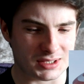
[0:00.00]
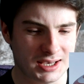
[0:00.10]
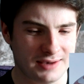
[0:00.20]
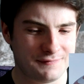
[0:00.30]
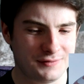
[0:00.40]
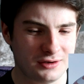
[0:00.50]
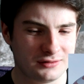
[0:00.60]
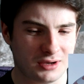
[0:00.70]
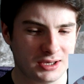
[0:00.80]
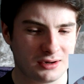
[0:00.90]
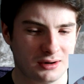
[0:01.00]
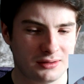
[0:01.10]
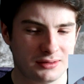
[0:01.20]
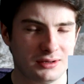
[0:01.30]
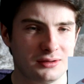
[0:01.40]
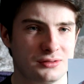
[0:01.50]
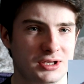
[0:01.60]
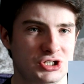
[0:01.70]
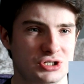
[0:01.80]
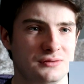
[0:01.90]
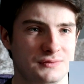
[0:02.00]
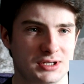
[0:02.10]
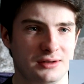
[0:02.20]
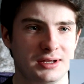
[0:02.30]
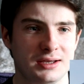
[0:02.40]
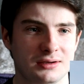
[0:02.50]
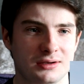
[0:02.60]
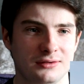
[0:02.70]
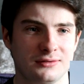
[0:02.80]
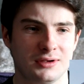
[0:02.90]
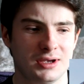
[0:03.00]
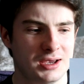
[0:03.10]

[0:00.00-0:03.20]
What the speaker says: at first, I kind of think they should have done that, because